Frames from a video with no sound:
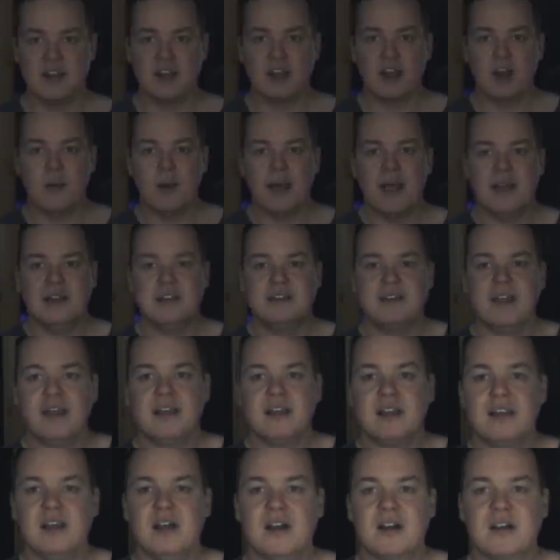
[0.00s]
Go ahead,
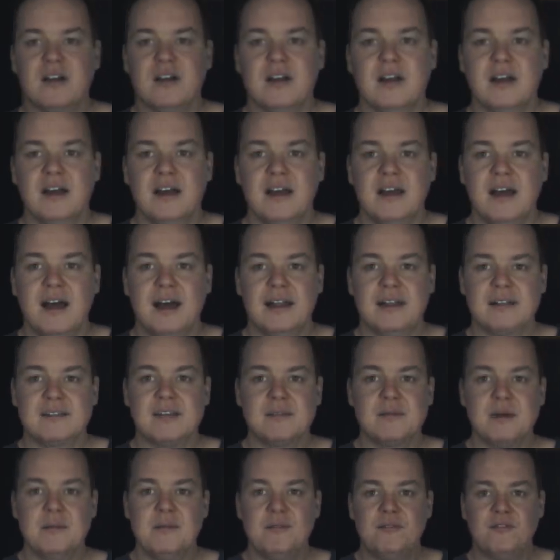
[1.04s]
take a look. And as
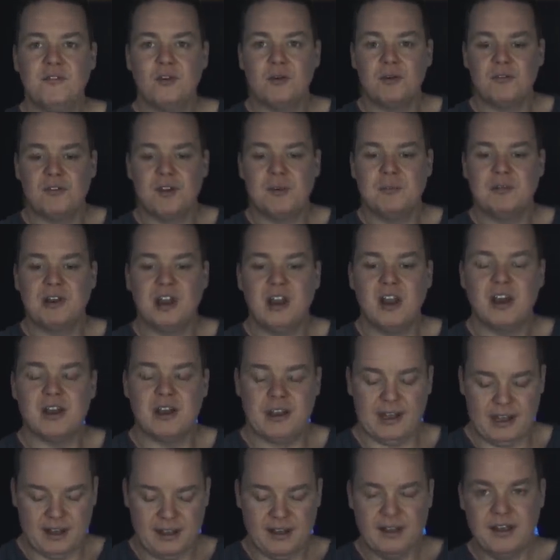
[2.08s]
I'm coming forward for them to look
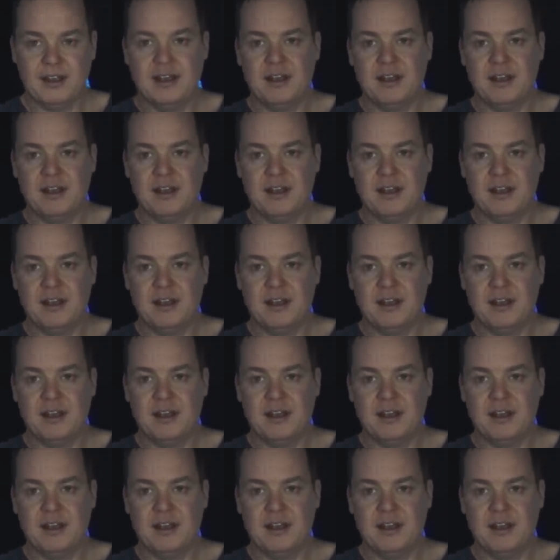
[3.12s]
at it,